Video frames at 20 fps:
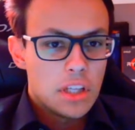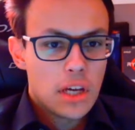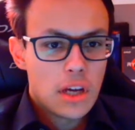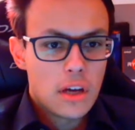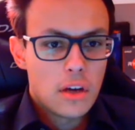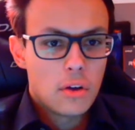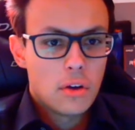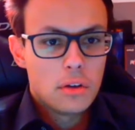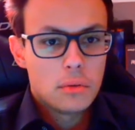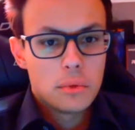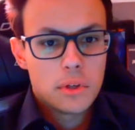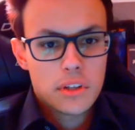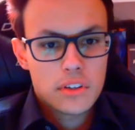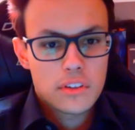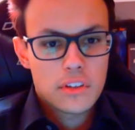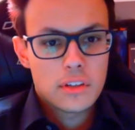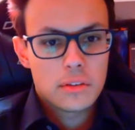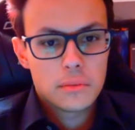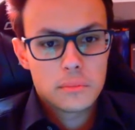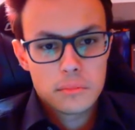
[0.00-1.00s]
always
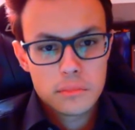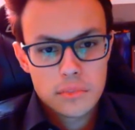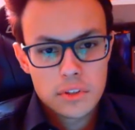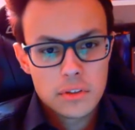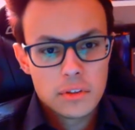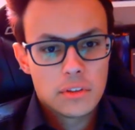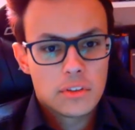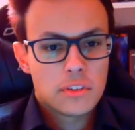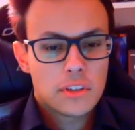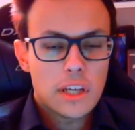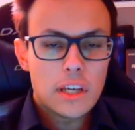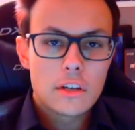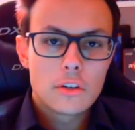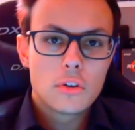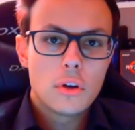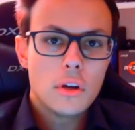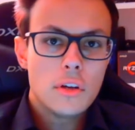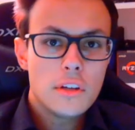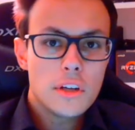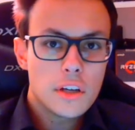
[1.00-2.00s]
stay in
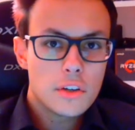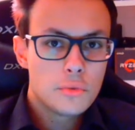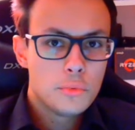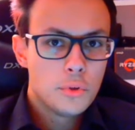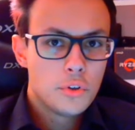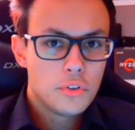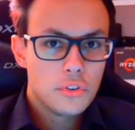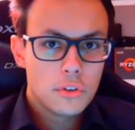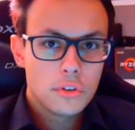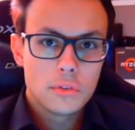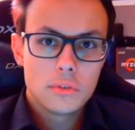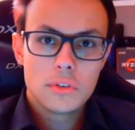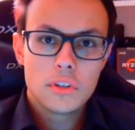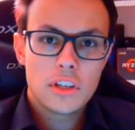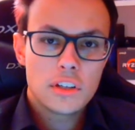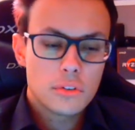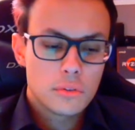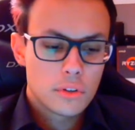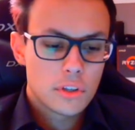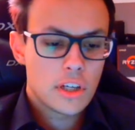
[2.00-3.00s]
contact with you,
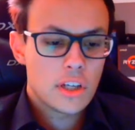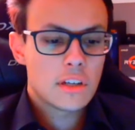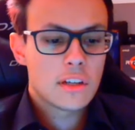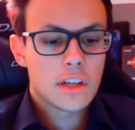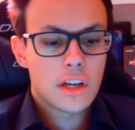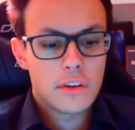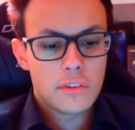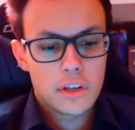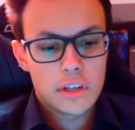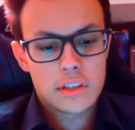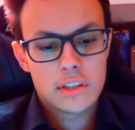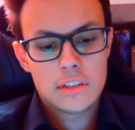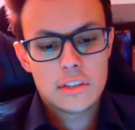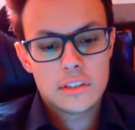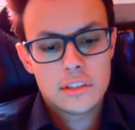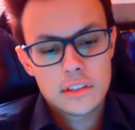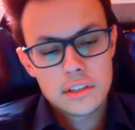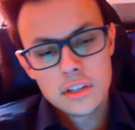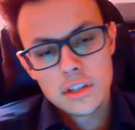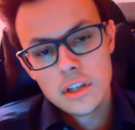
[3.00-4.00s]
that you can
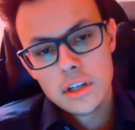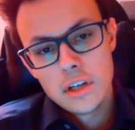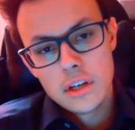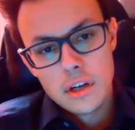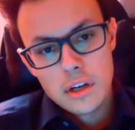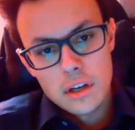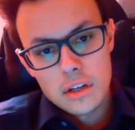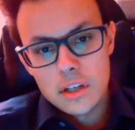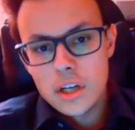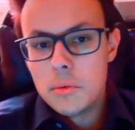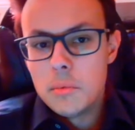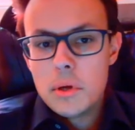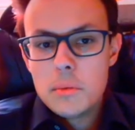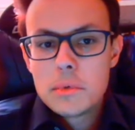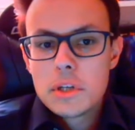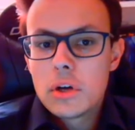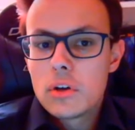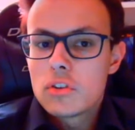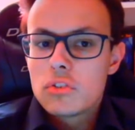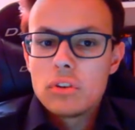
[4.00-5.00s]
directly maybe
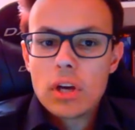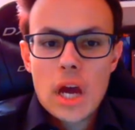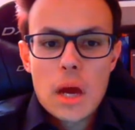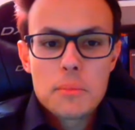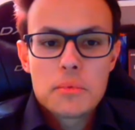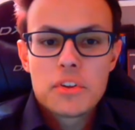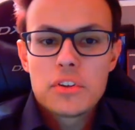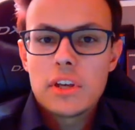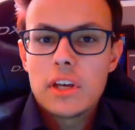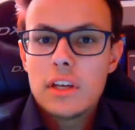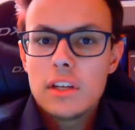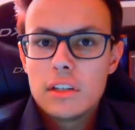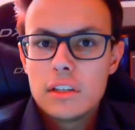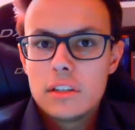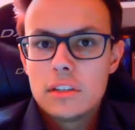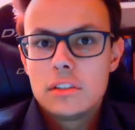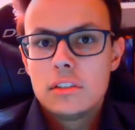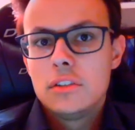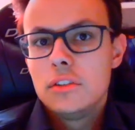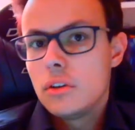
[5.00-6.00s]
also
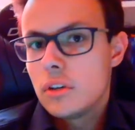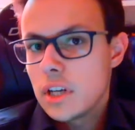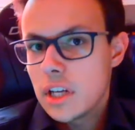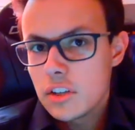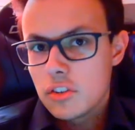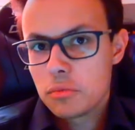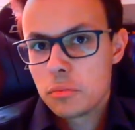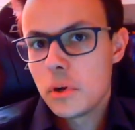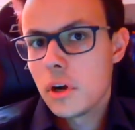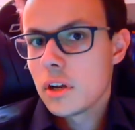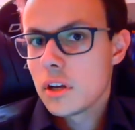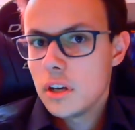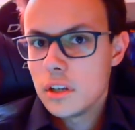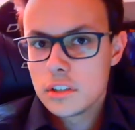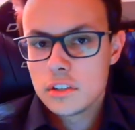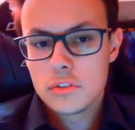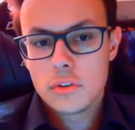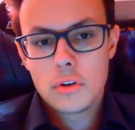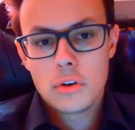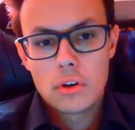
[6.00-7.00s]
upsell your next product,
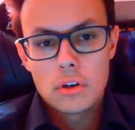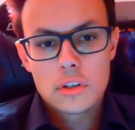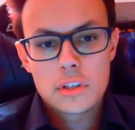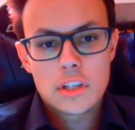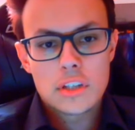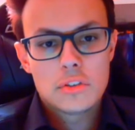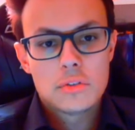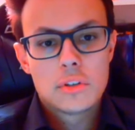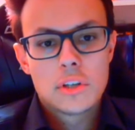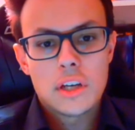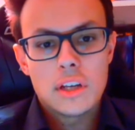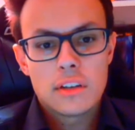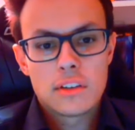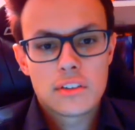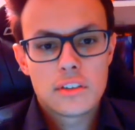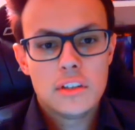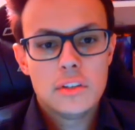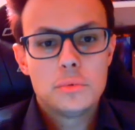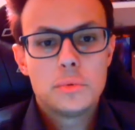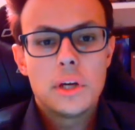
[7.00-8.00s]
or that you can
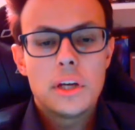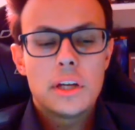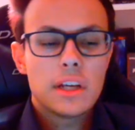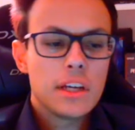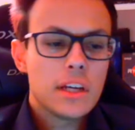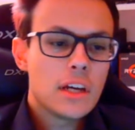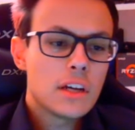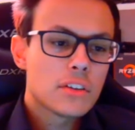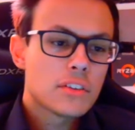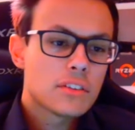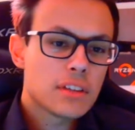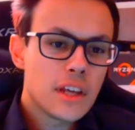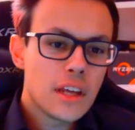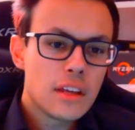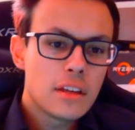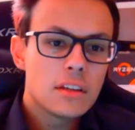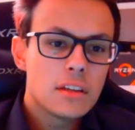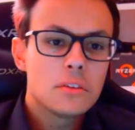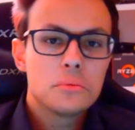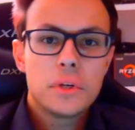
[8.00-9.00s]
see where they are
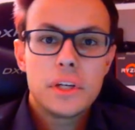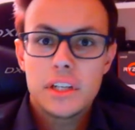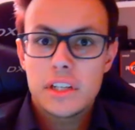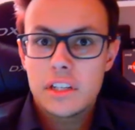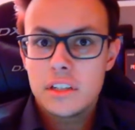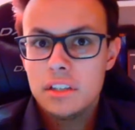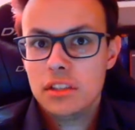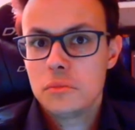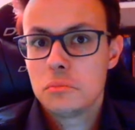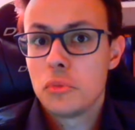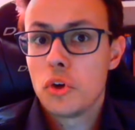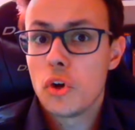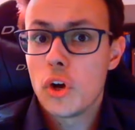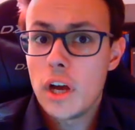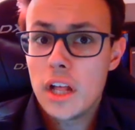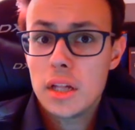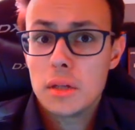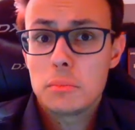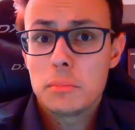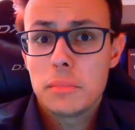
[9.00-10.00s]
standing, where they need more
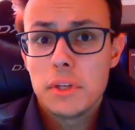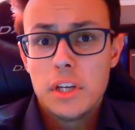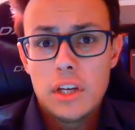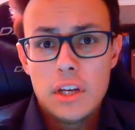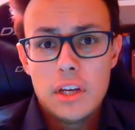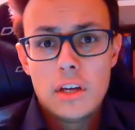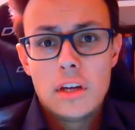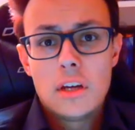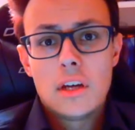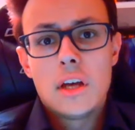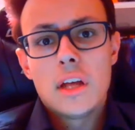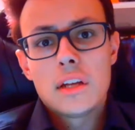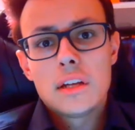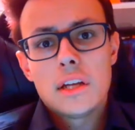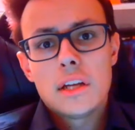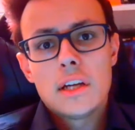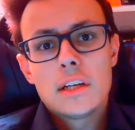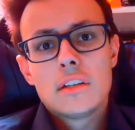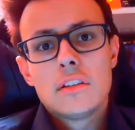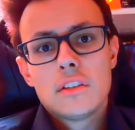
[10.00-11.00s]
help. And
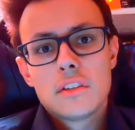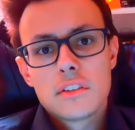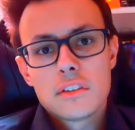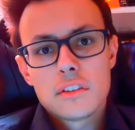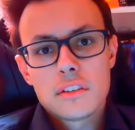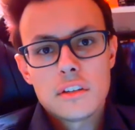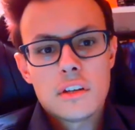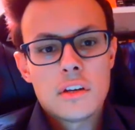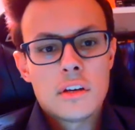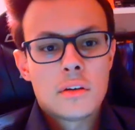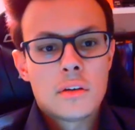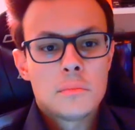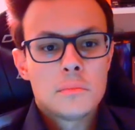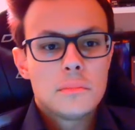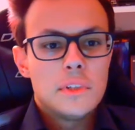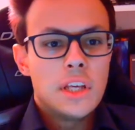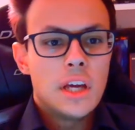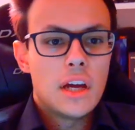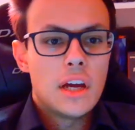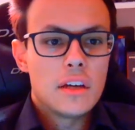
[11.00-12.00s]
like this
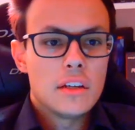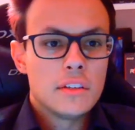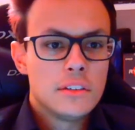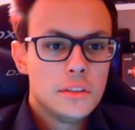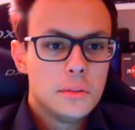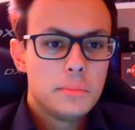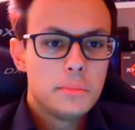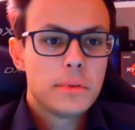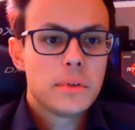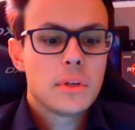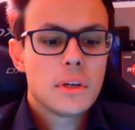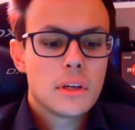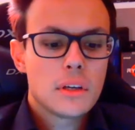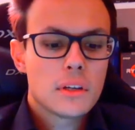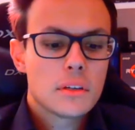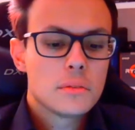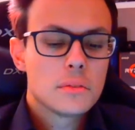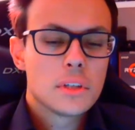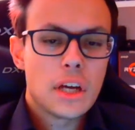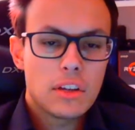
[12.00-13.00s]
a deeper
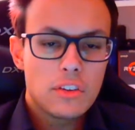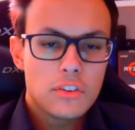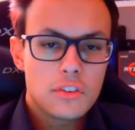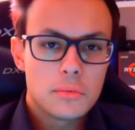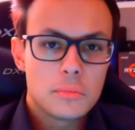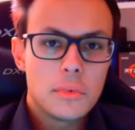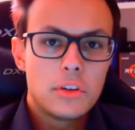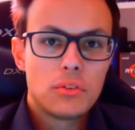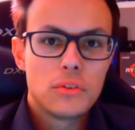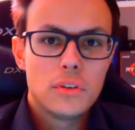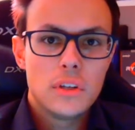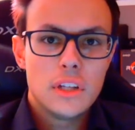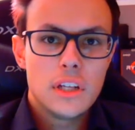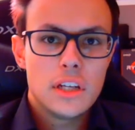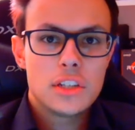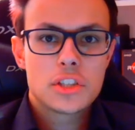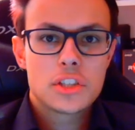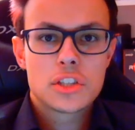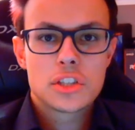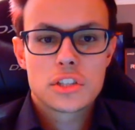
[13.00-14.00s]
customer
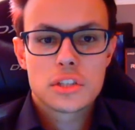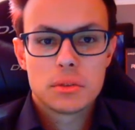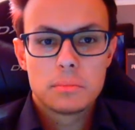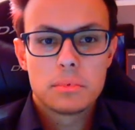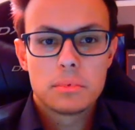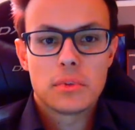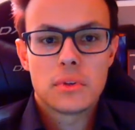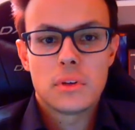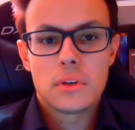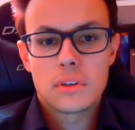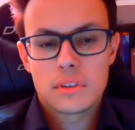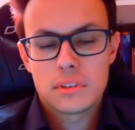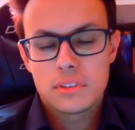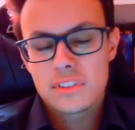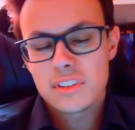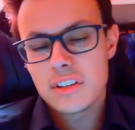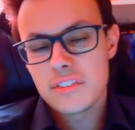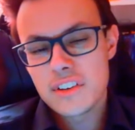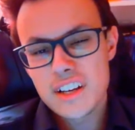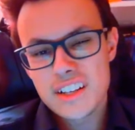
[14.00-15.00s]
relationship or
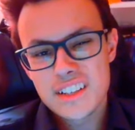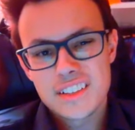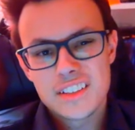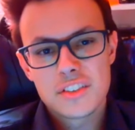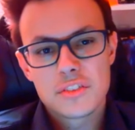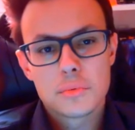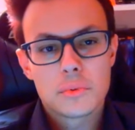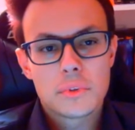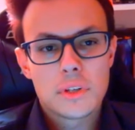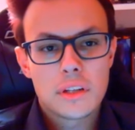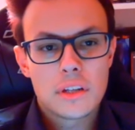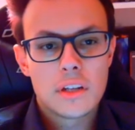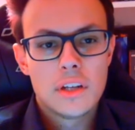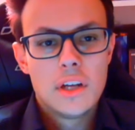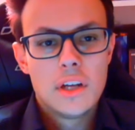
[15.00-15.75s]
stuff like this will